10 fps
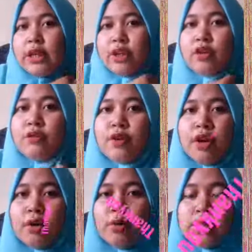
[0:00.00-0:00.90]
thank you
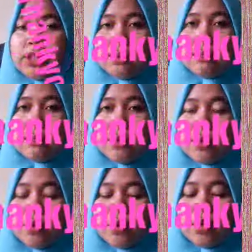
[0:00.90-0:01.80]
for watching my
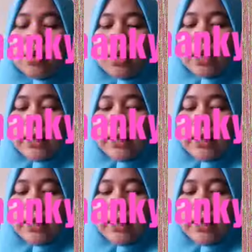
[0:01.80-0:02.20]
video.